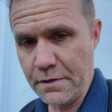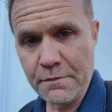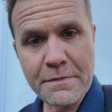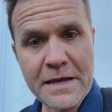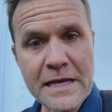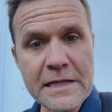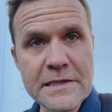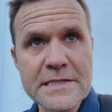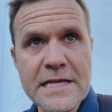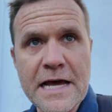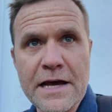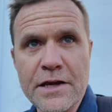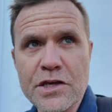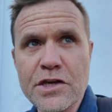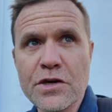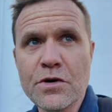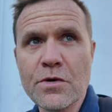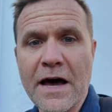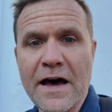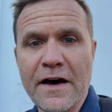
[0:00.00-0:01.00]
means that
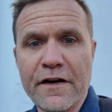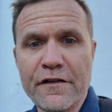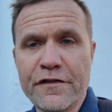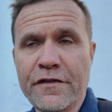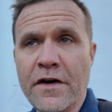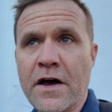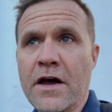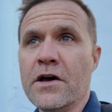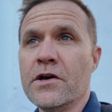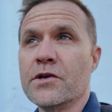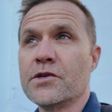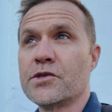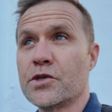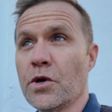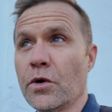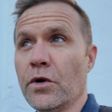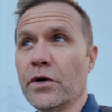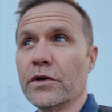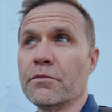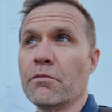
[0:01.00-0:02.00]
you have
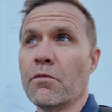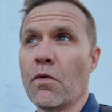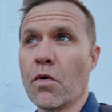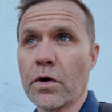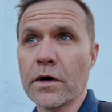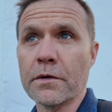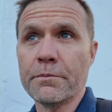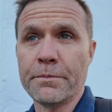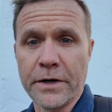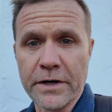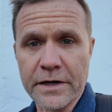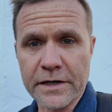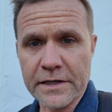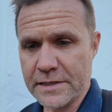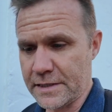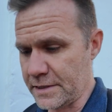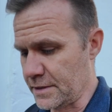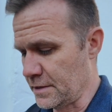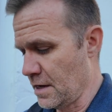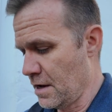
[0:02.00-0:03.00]
sold more
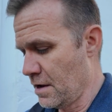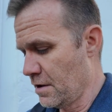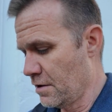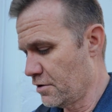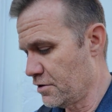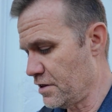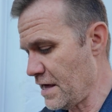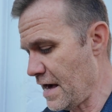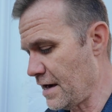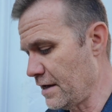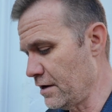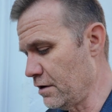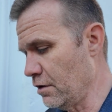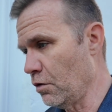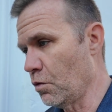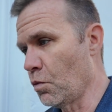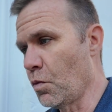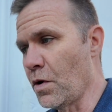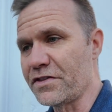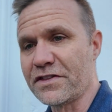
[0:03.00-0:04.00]
books
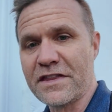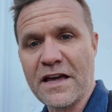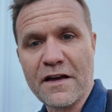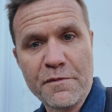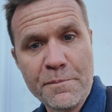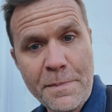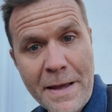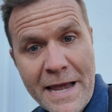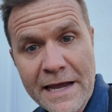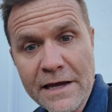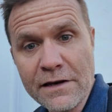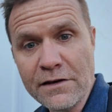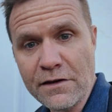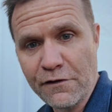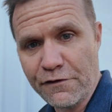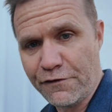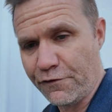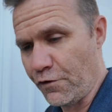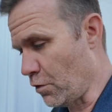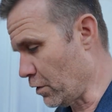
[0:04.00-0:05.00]
than what they've paid
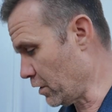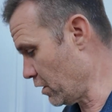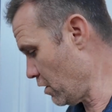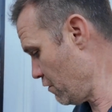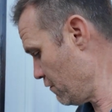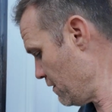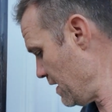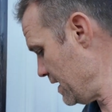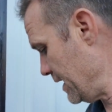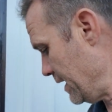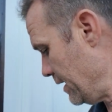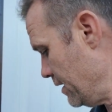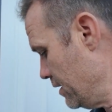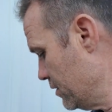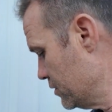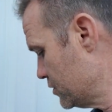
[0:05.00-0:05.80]
you for already.